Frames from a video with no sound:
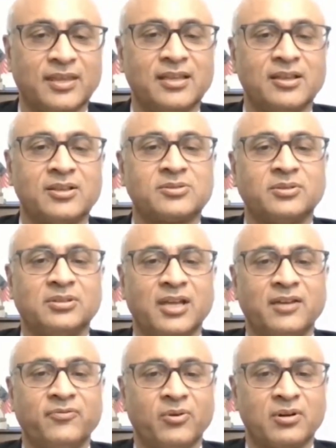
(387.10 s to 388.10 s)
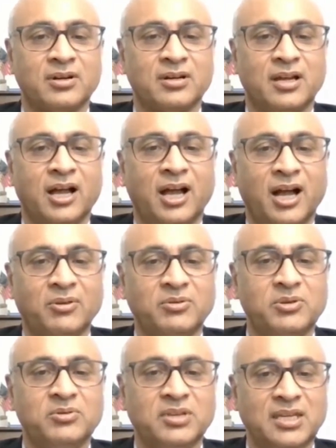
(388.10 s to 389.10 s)
So therefore, how do
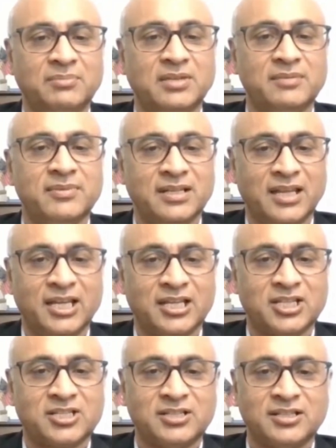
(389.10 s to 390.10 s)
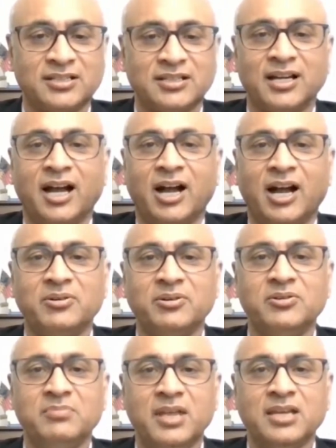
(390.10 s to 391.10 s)
you keep them engaged? How do you
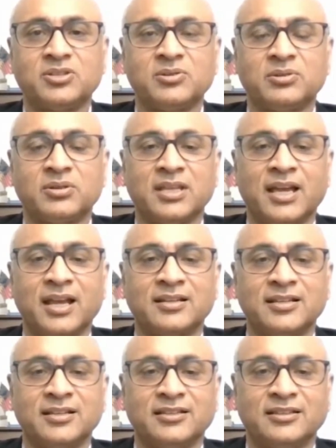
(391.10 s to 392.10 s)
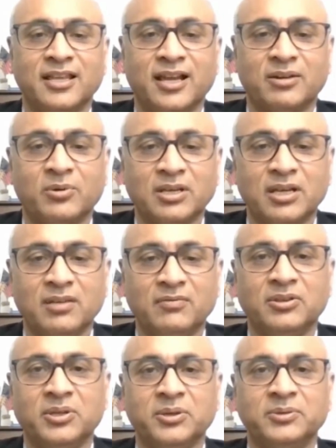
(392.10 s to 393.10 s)
make sure that they are working
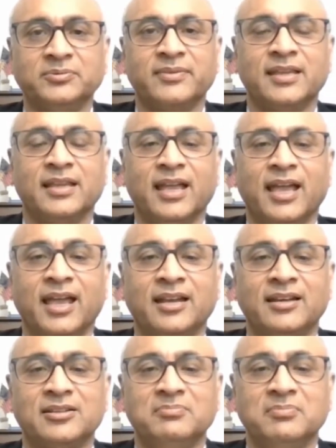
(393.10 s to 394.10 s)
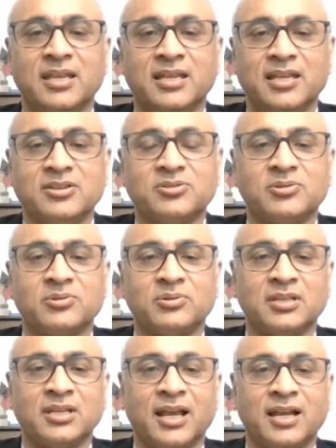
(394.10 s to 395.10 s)
with you and making sure
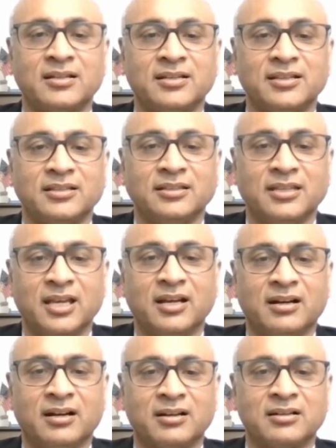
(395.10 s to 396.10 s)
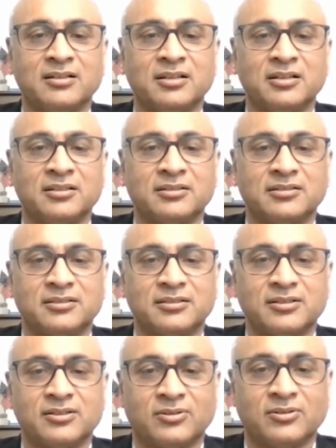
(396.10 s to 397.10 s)
that they are
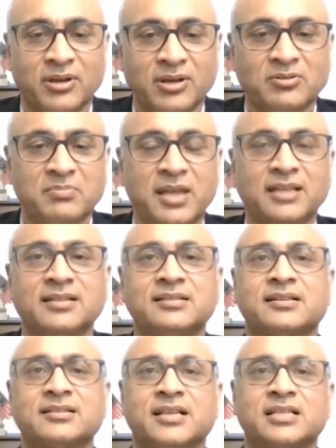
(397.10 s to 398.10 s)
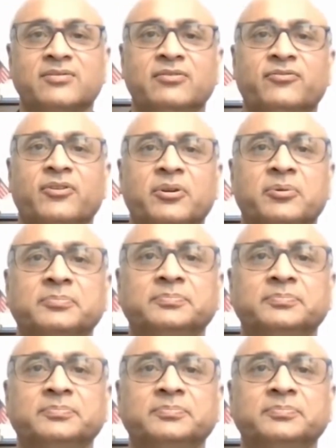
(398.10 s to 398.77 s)
going to make this successful for you?